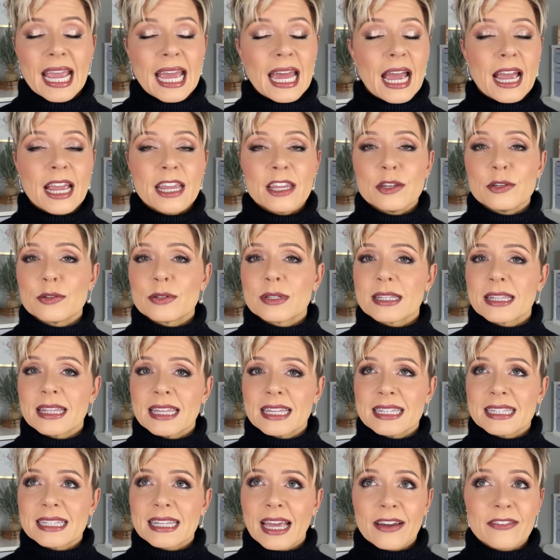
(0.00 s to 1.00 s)
I used
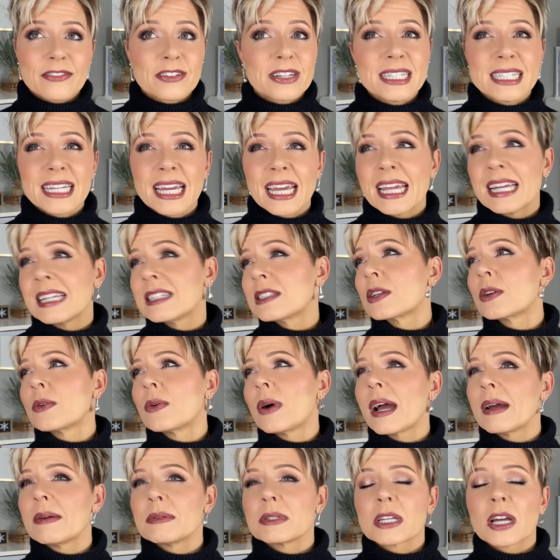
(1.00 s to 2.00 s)
these every day, so
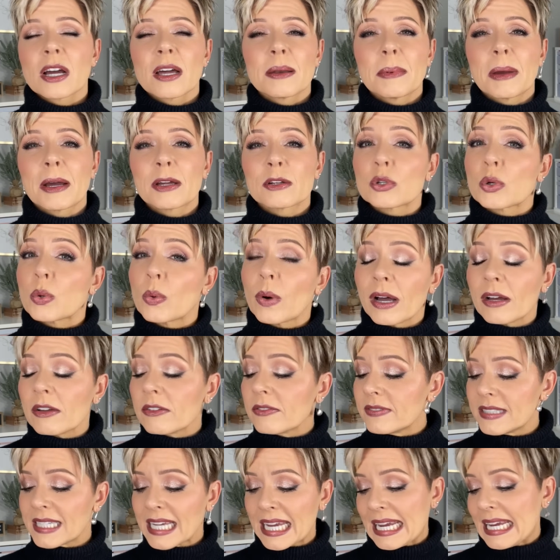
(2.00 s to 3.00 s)
I was gone about
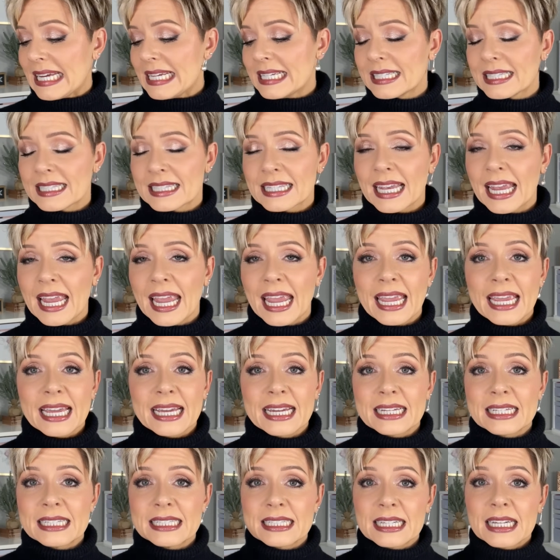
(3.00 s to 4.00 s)
twelve days,
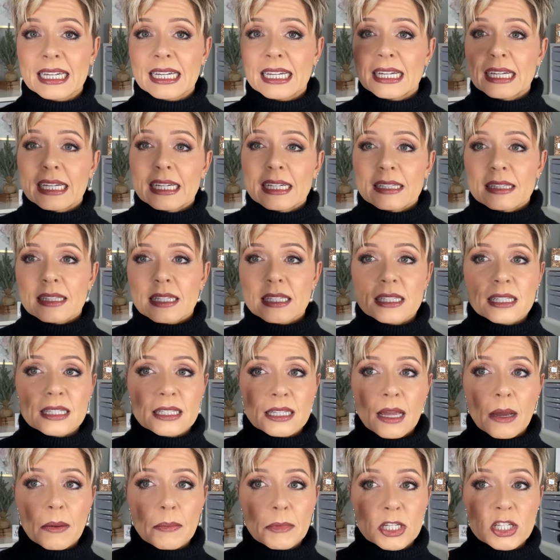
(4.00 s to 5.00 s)
and this is
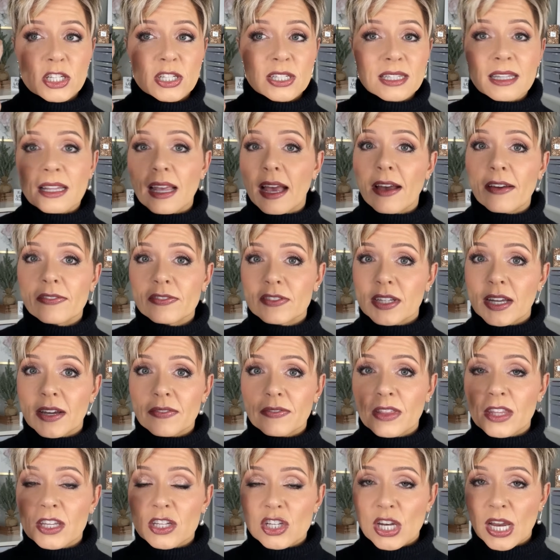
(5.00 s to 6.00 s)
how much is left
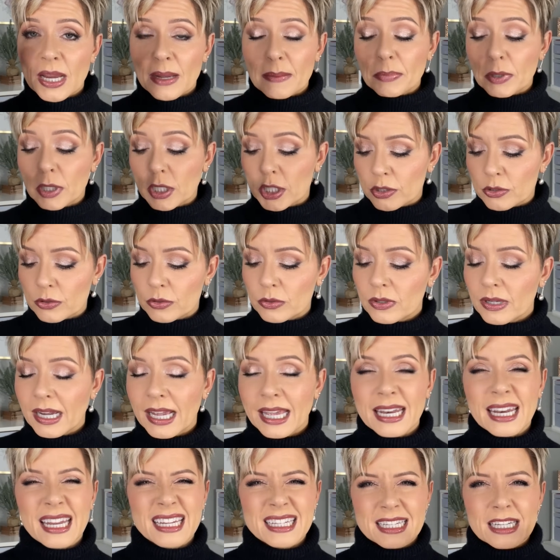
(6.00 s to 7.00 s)
of the shampoo,
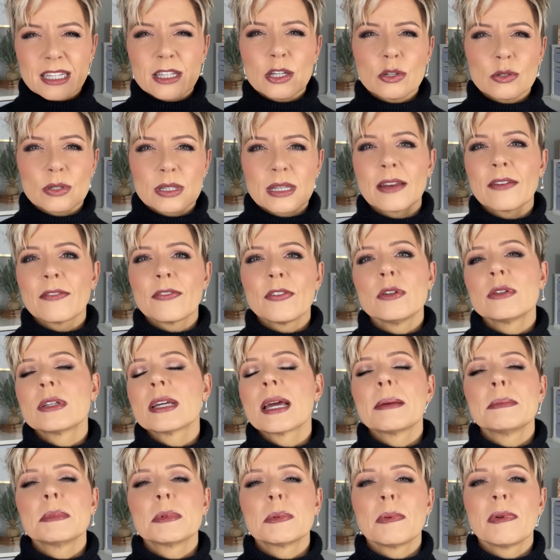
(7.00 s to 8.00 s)
and I did use it a few
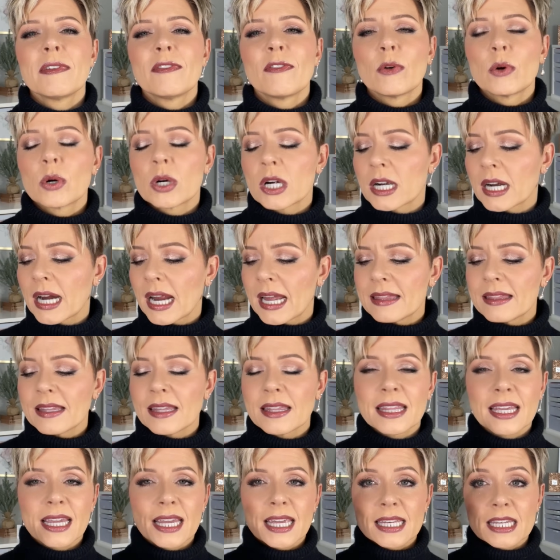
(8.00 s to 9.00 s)
times before. And then
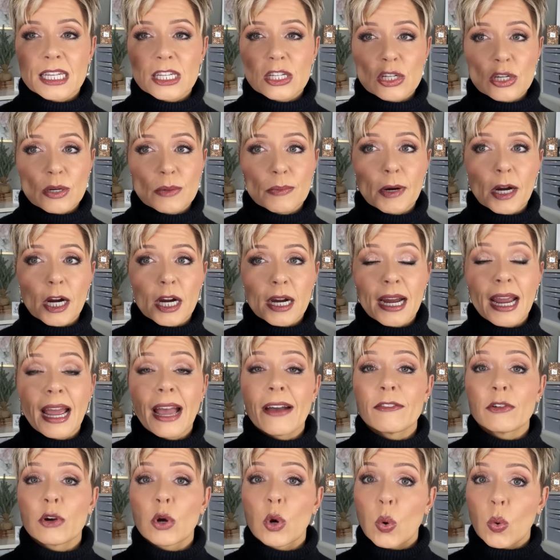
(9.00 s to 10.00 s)
the conditioner bar, I
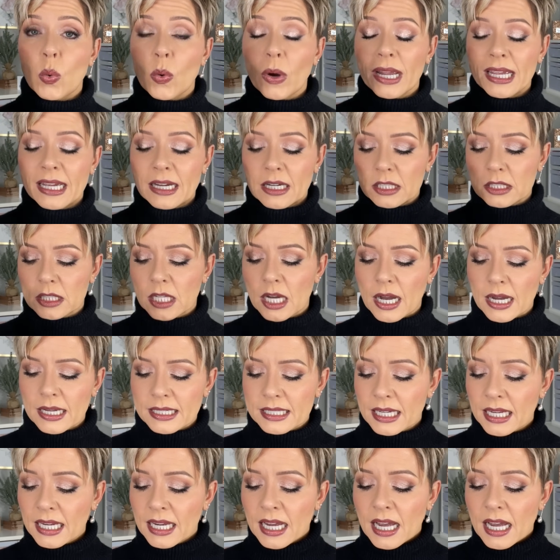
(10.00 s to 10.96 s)
have quite a lot.